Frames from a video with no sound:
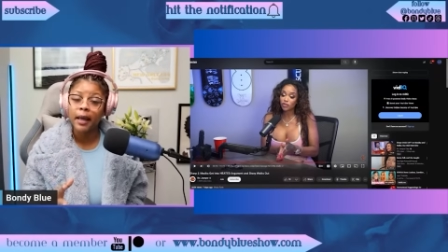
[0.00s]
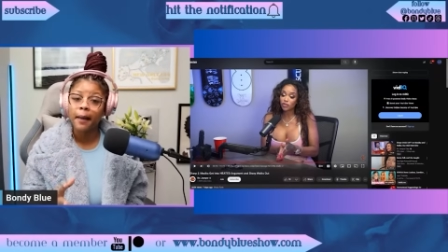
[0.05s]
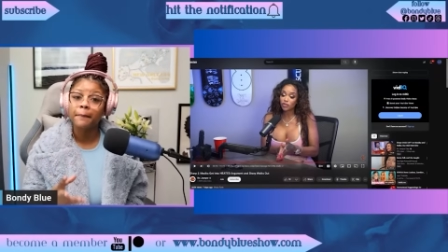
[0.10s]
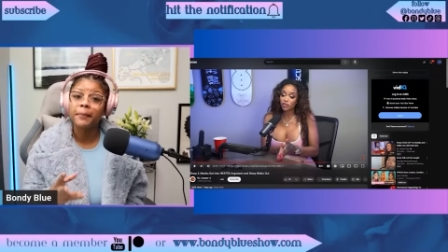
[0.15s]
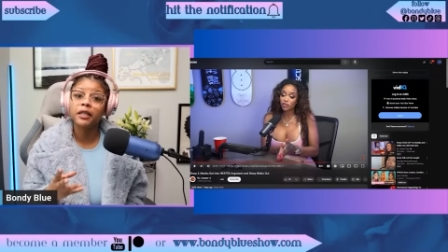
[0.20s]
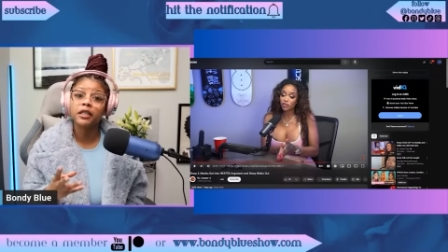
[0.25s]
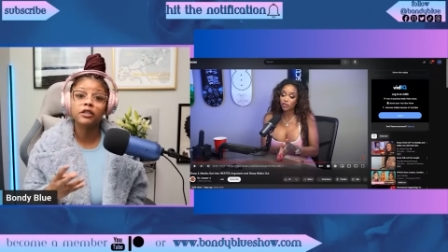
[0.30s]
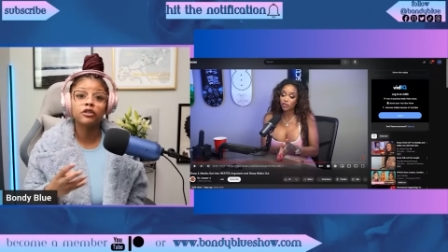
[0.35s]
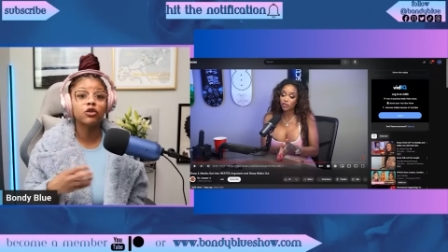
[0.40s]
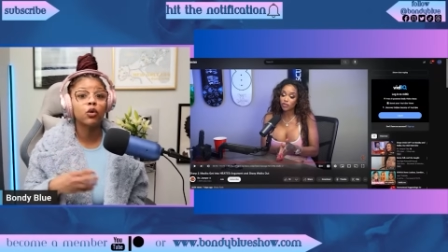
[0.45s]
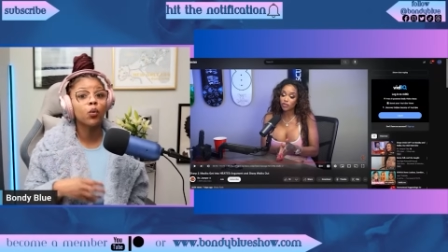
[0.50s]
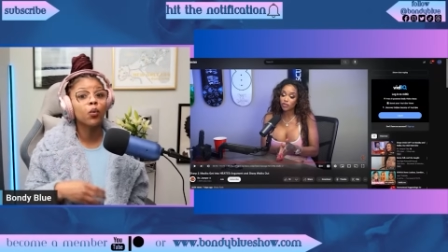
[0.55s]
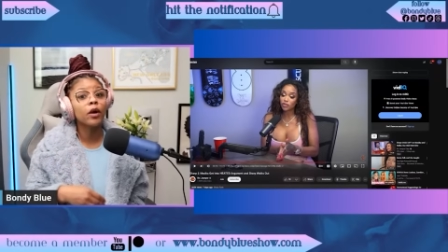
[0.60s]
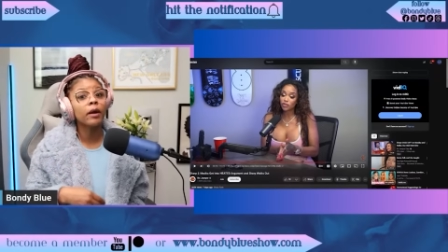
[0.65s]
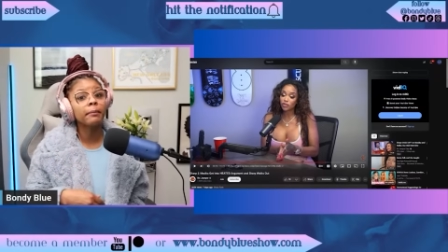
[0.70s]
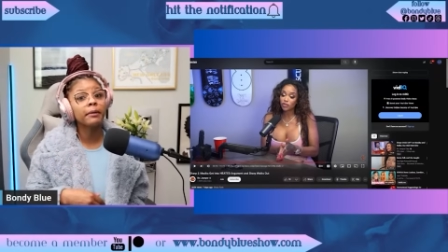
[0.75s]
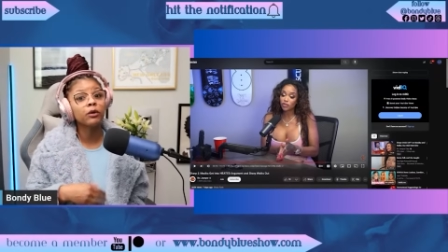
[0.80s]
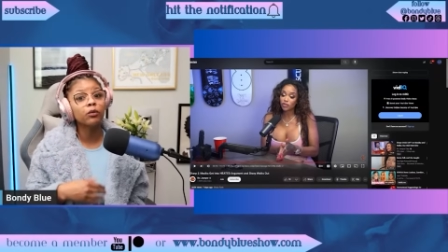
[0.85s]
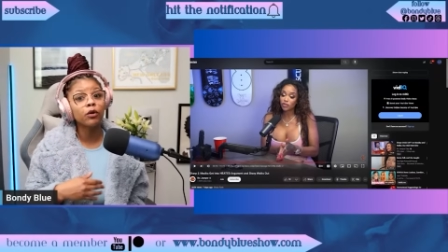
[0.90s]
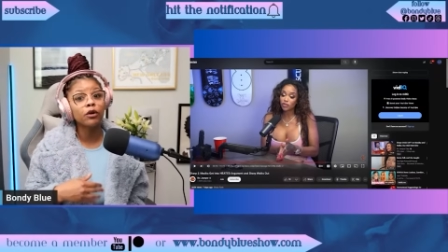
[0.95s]
because the
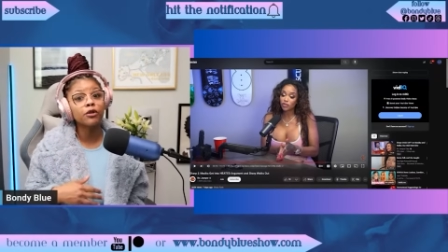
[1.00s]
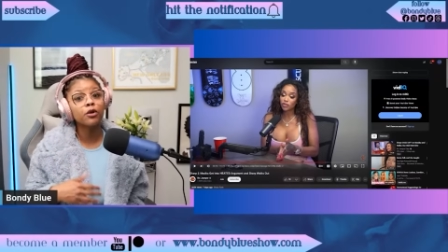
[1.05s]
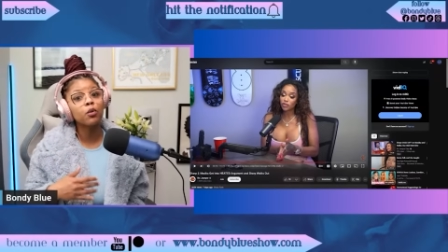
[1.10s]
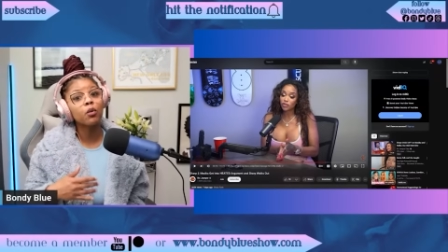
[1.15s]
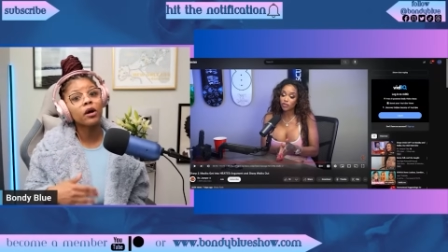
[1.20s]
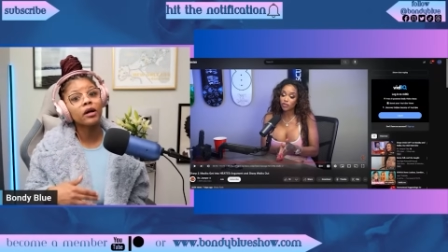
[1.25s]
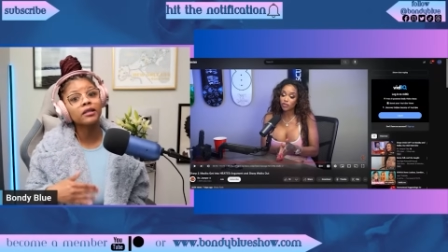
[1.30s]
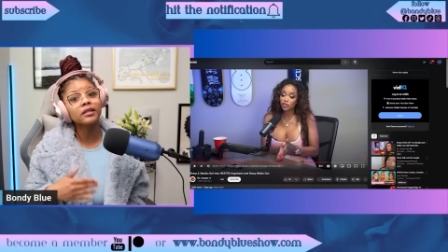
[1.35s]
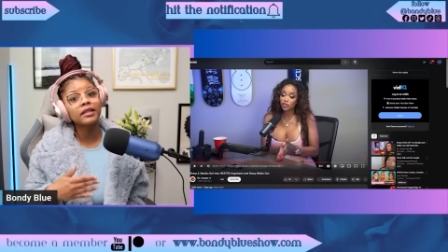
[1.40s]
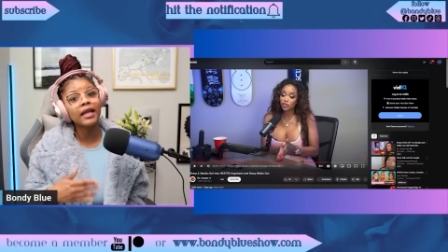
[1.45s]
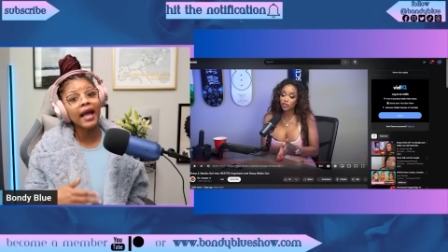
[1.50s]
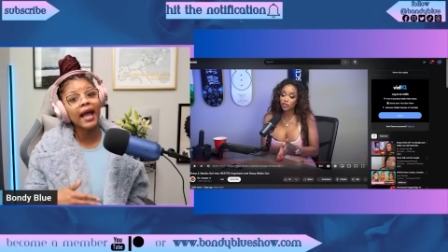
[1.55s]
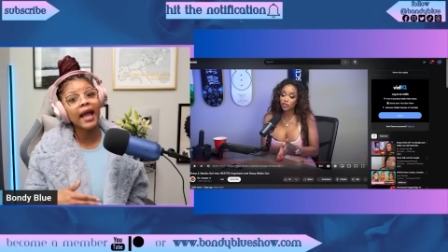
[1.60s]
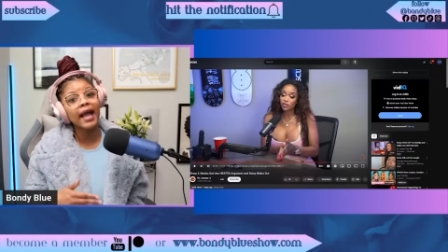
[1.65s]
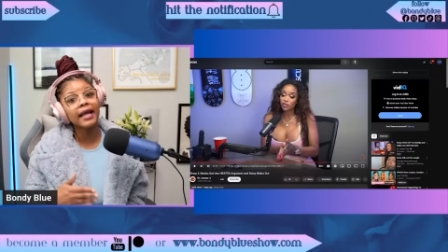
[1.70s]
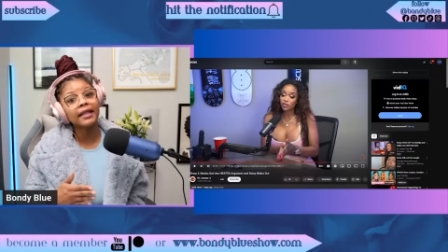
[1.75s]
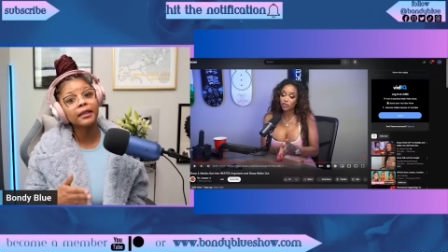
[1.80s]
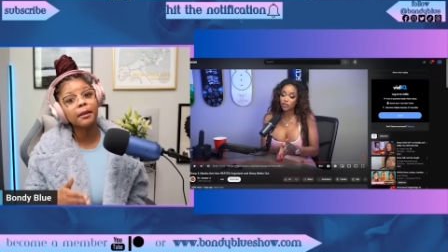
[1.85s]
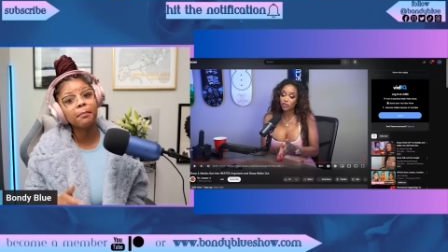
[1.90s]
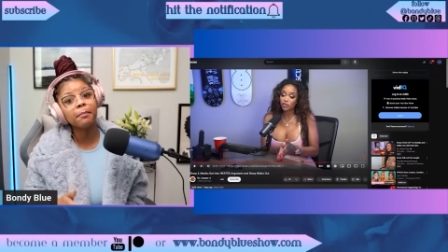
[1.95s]
women were the ones that
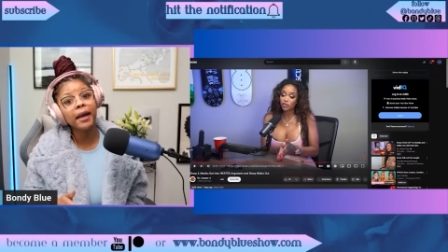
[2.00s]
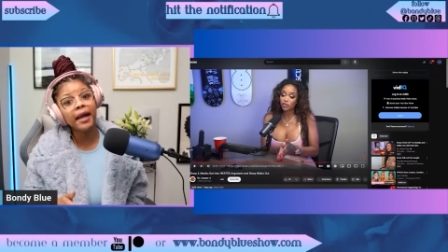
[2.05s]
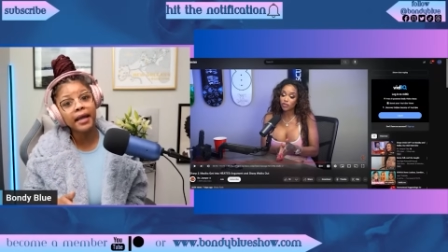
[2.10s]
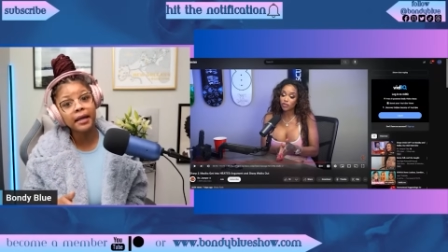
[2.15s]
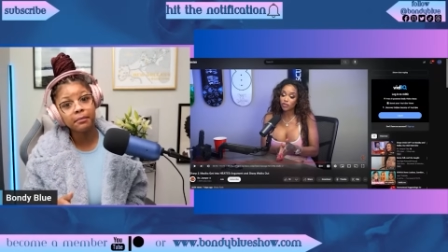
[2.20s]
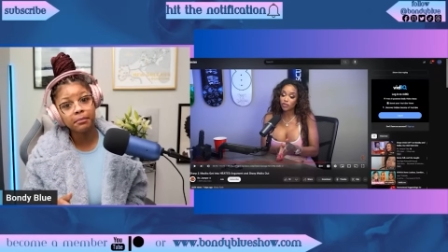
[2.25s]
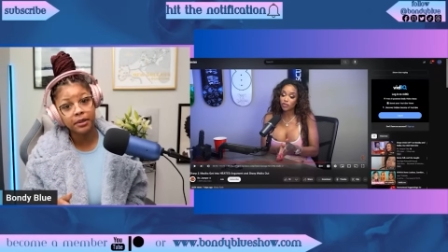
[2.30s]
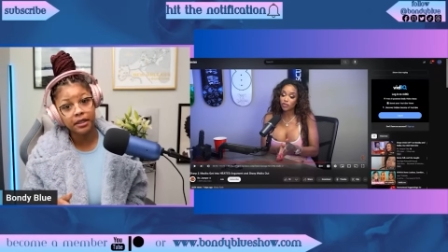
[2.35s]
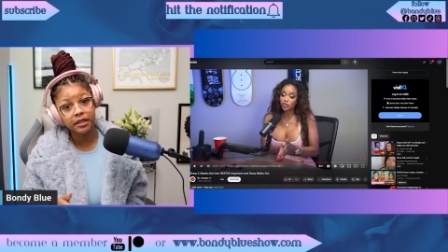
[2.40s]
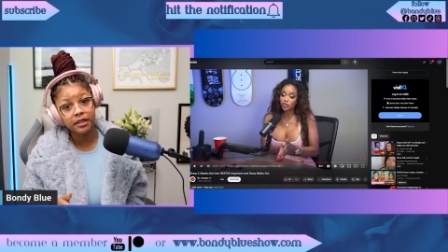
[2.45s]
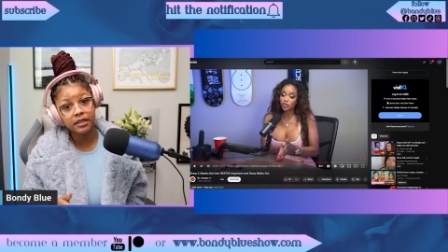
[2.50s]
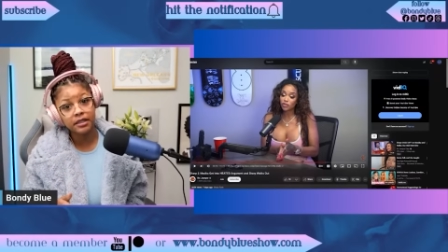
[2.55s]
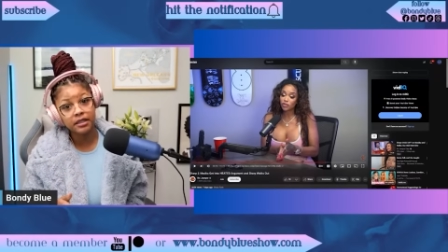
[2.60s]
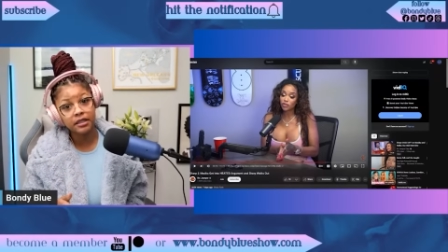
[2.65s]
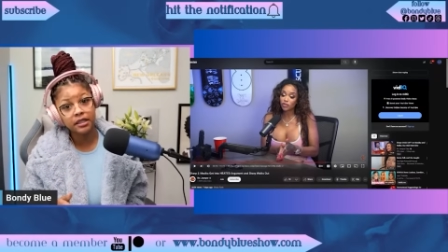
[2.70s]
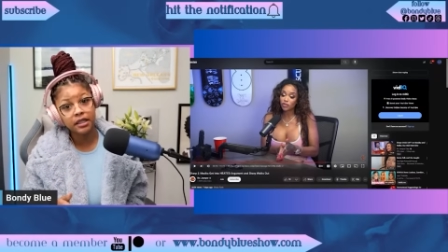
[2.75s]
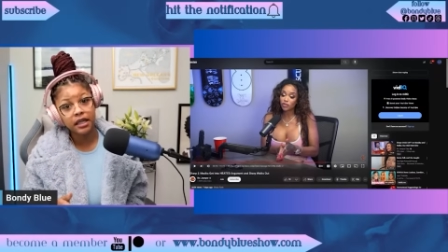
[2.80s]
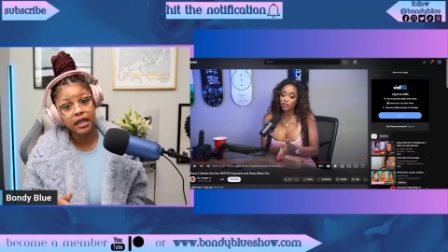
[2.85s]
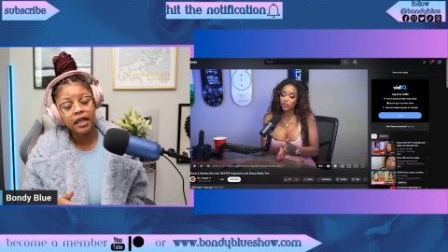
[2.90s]
had the babies